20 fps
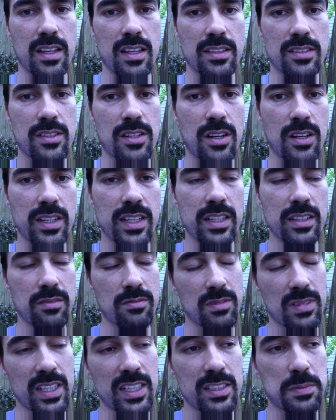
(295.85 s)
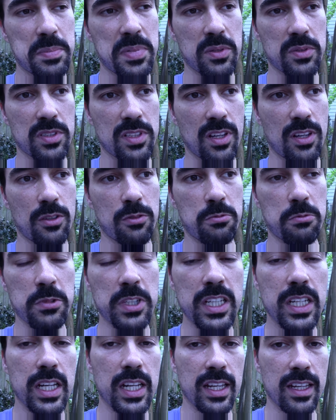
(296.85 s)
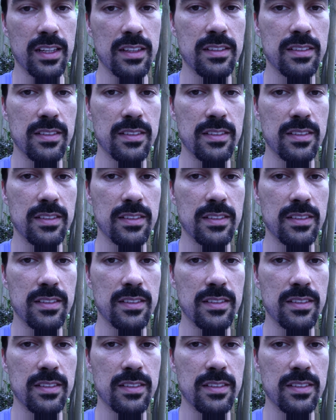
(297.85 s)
It's called, in Lisp it was called reading.